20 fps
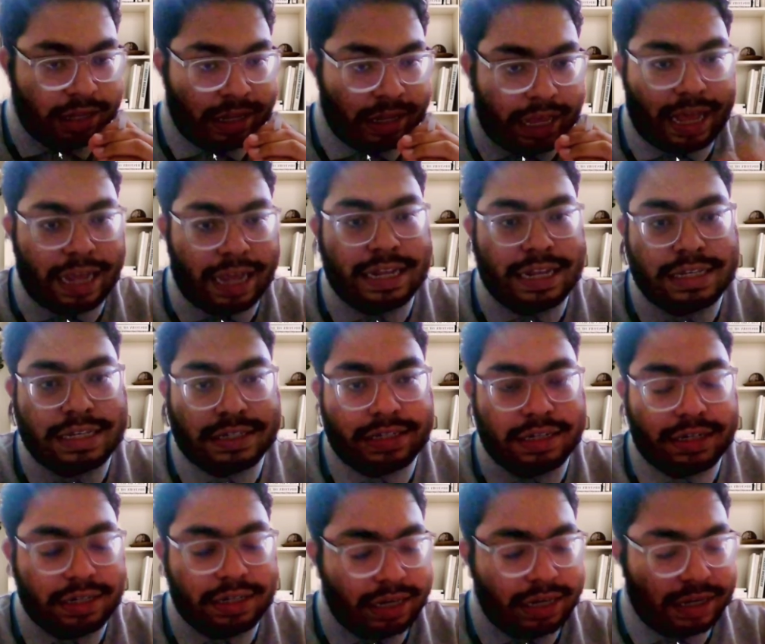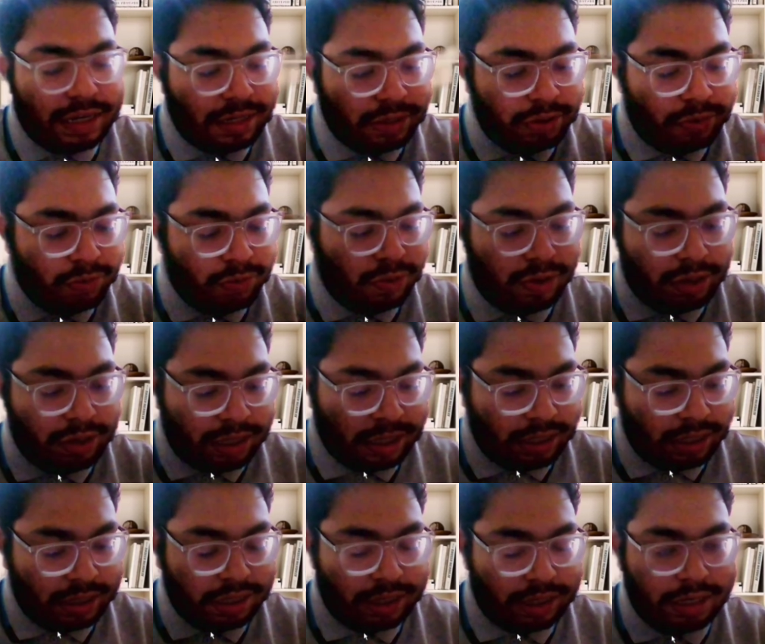insist that do not
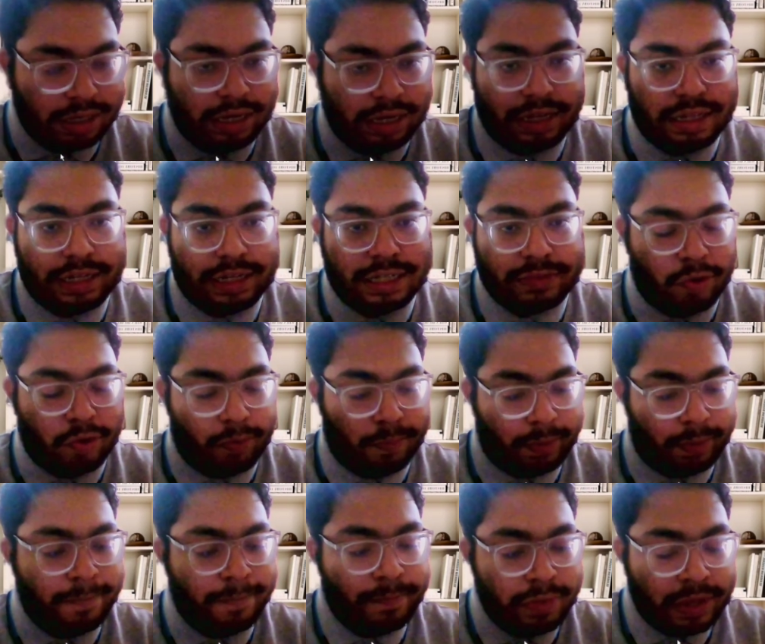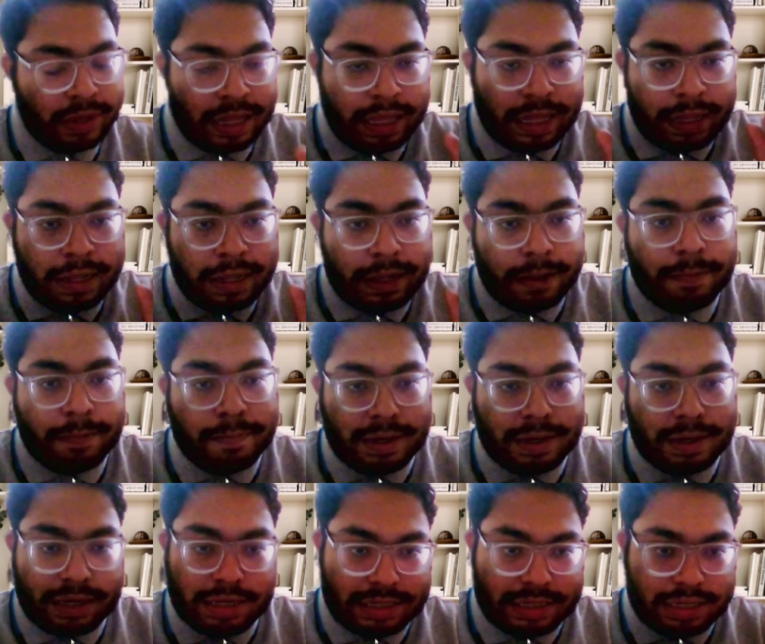learn this formula, but
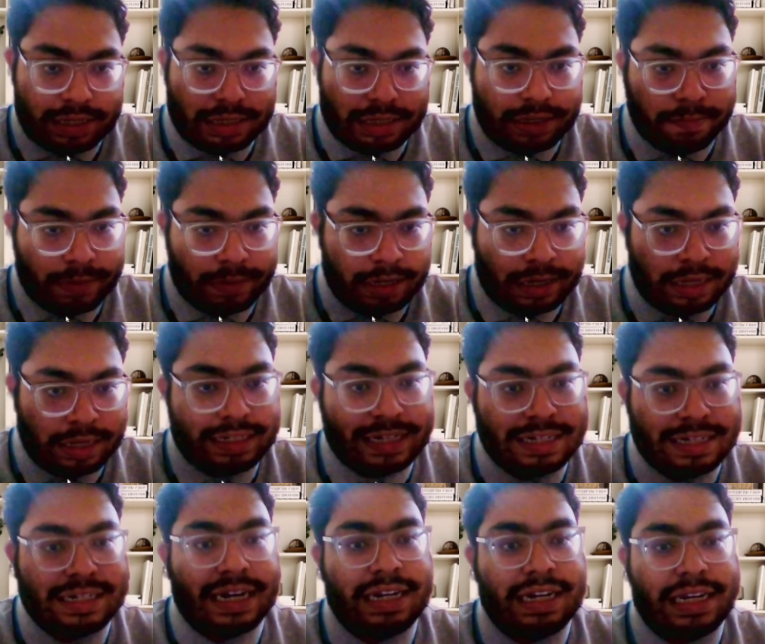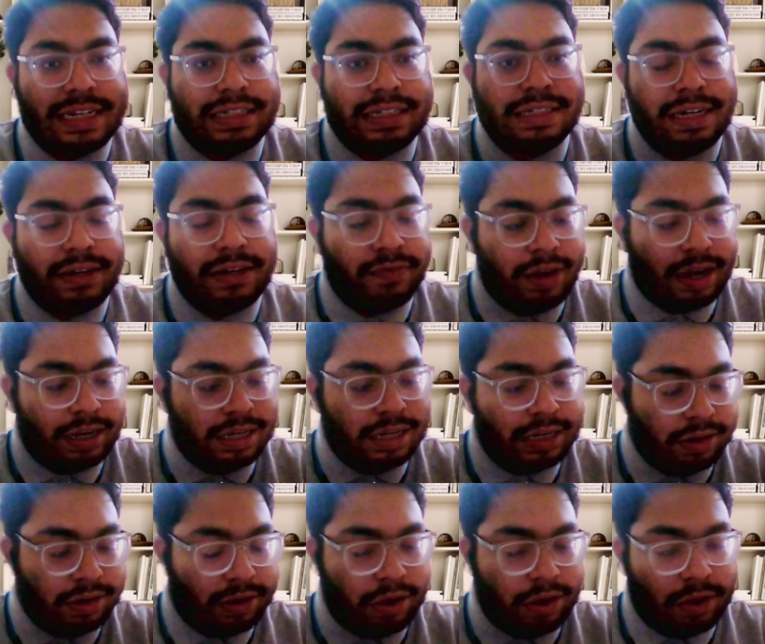just understand what
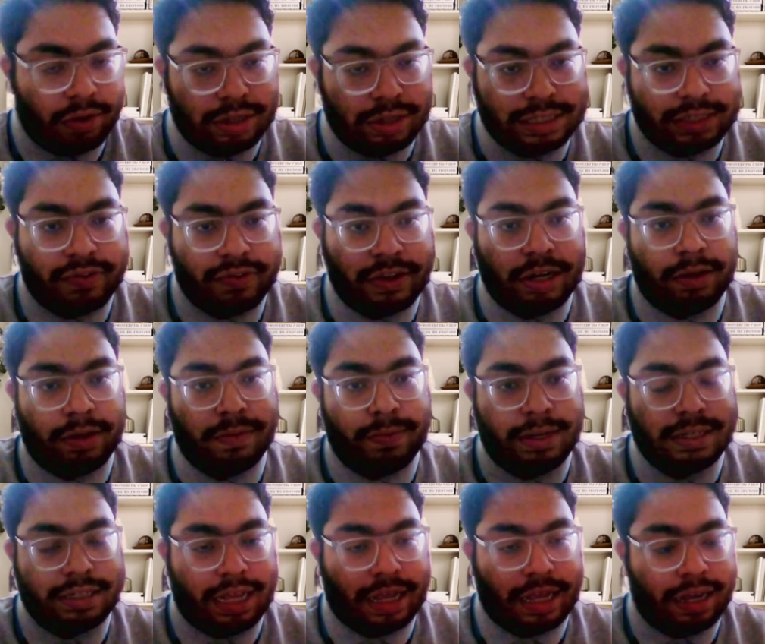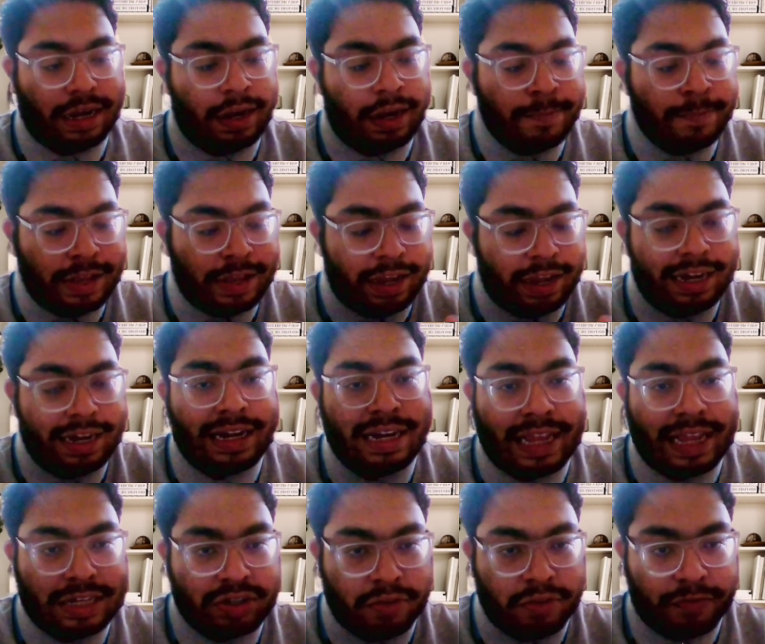all these variables are. And in case
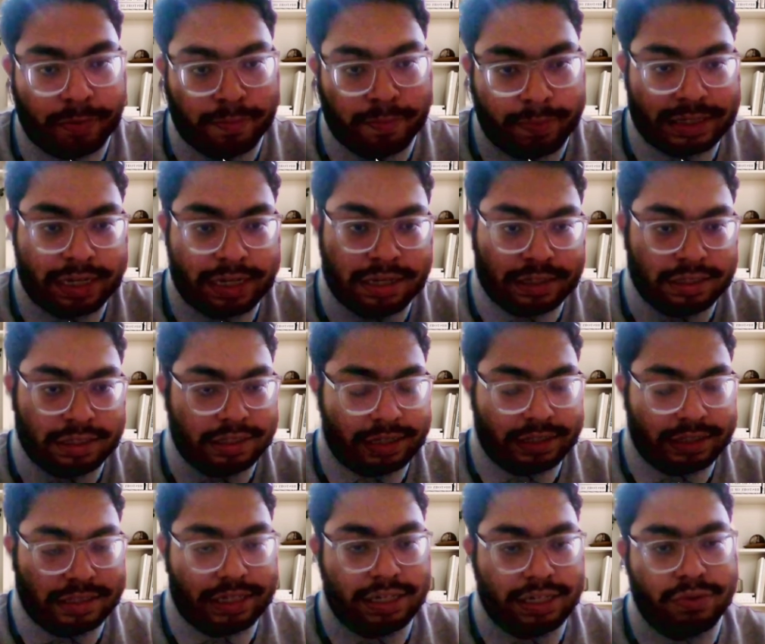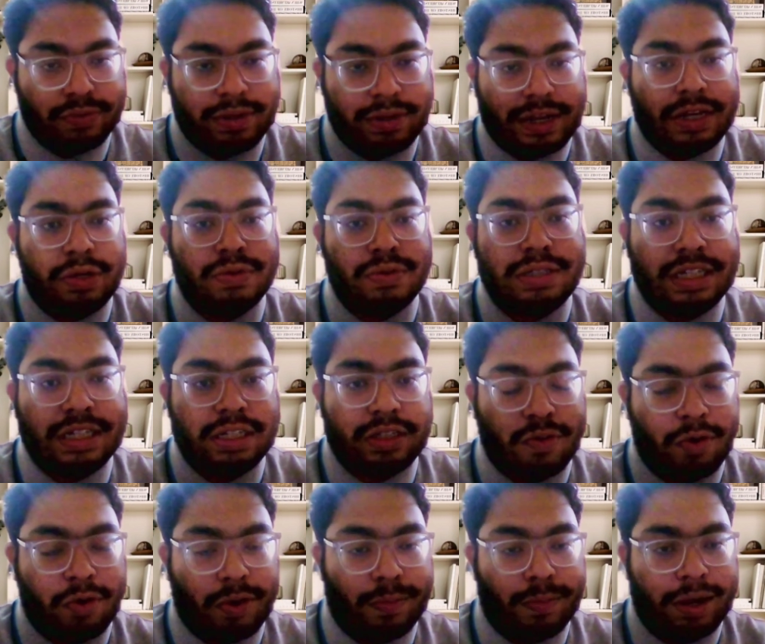of emergency, you can use this
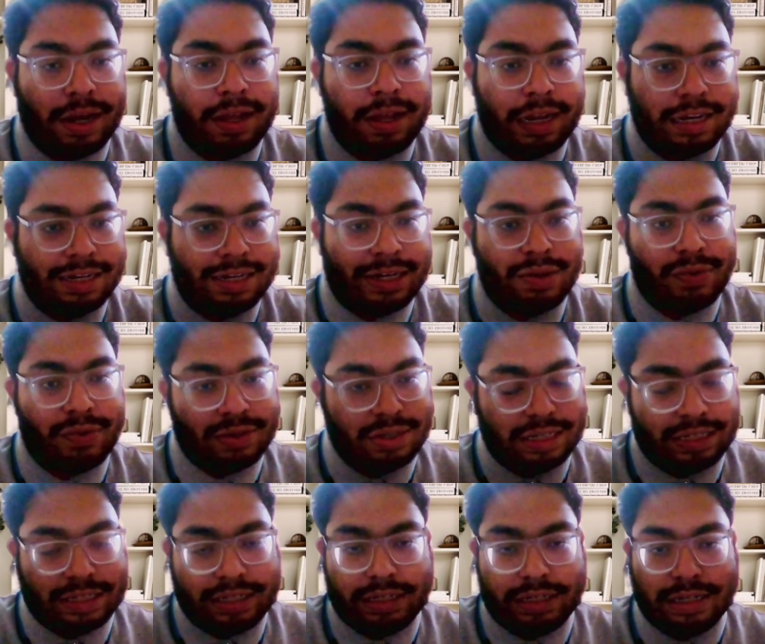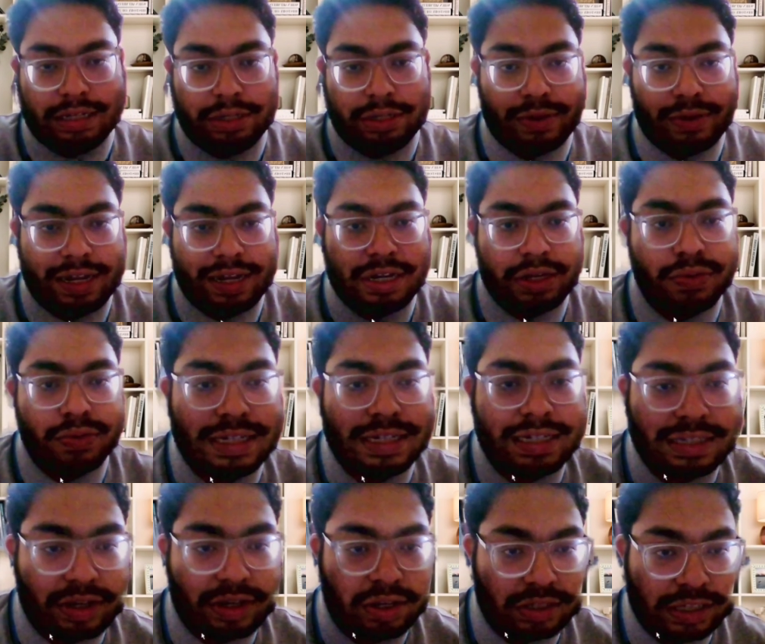formula and you can use this
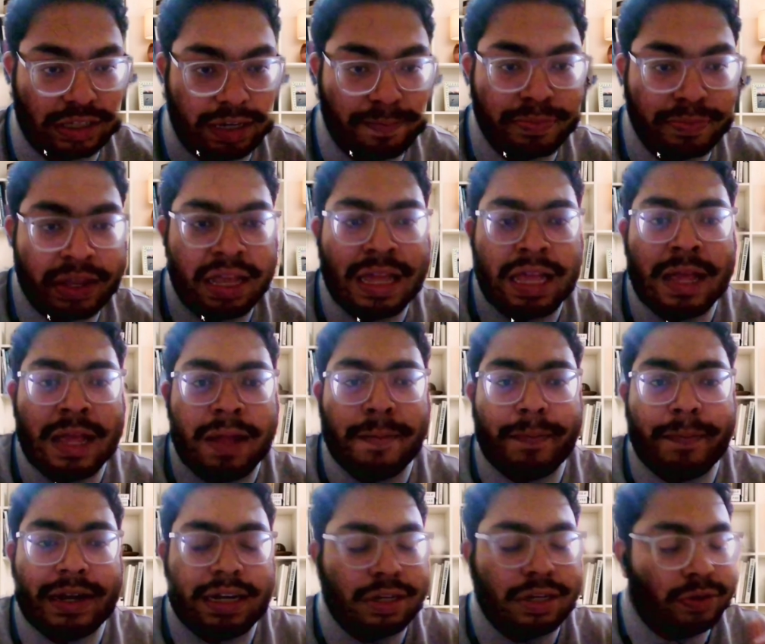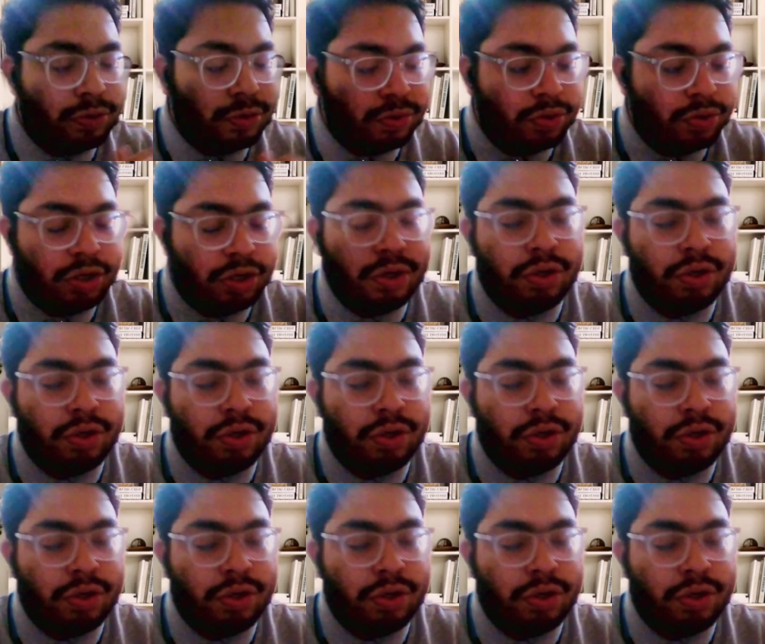concept, but you do not